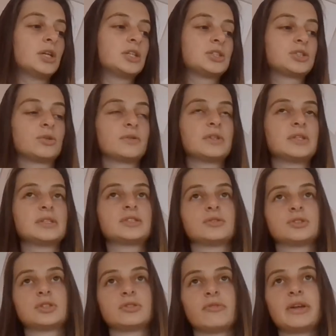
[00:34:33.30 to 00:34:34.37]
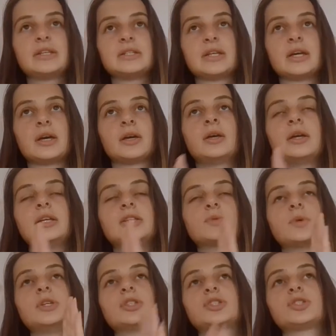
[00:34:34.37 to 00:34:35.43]
So surrender is
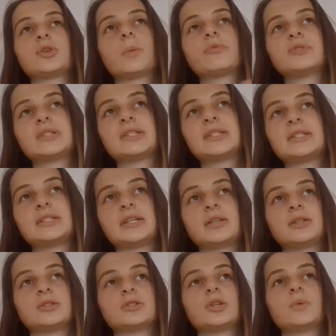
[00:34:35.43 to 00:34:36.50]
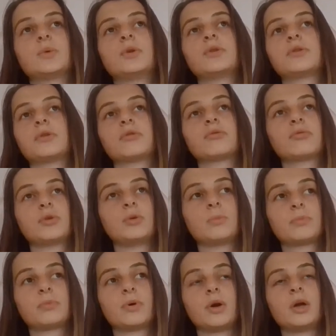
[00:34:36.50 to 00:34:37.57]
when you stop resisting to another
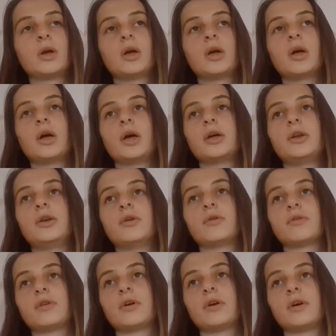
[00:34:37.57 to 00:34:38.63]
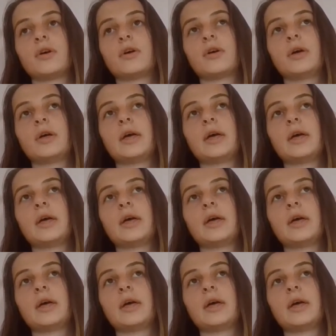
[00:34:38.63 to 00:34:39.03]
group, another